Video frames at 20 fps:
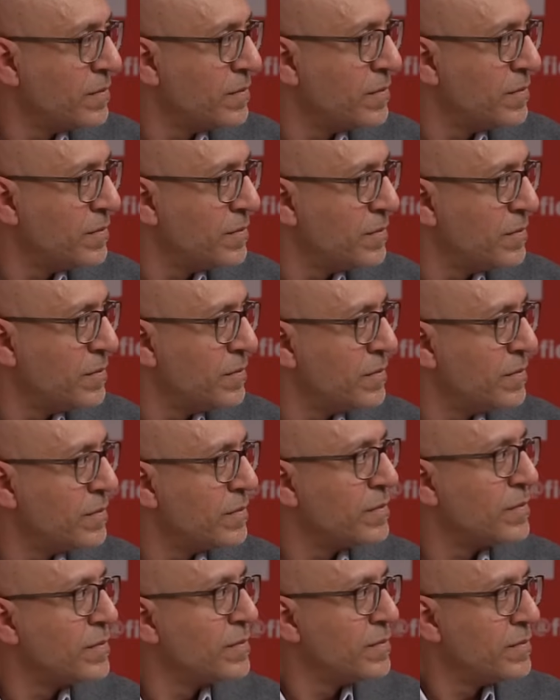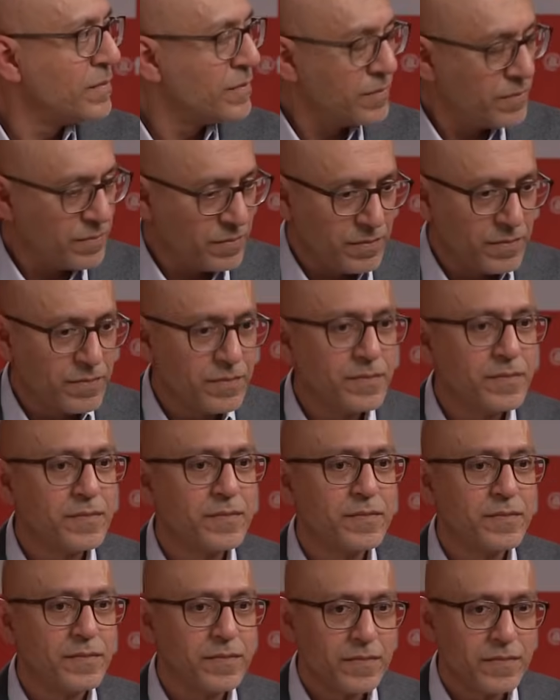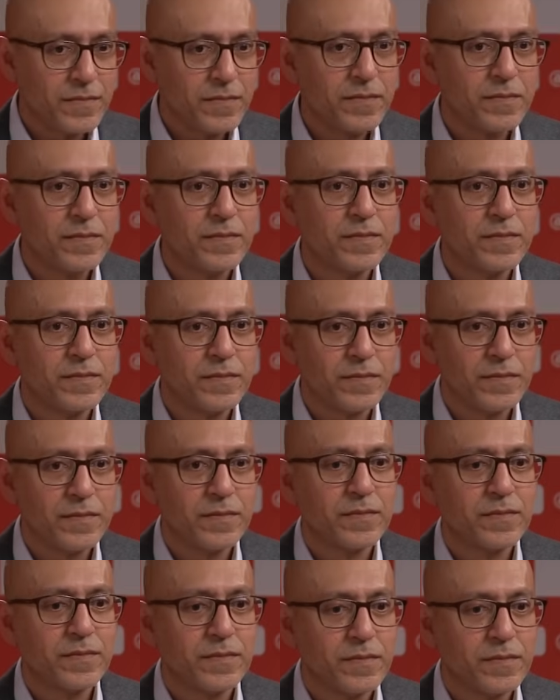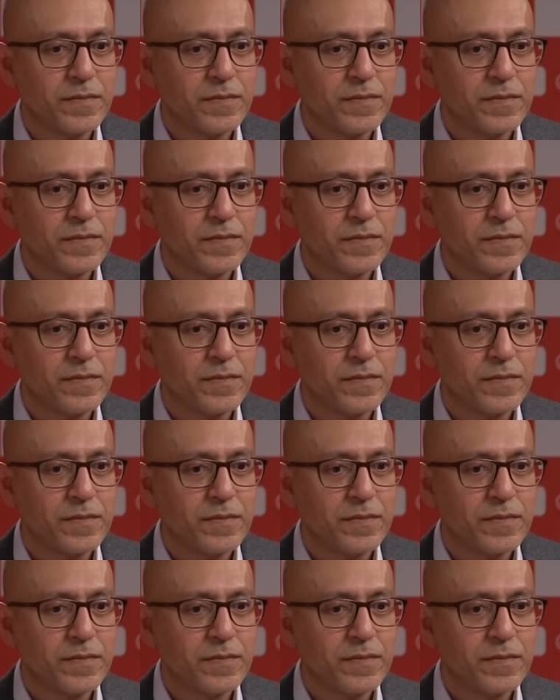No words are spoken by the person on screen.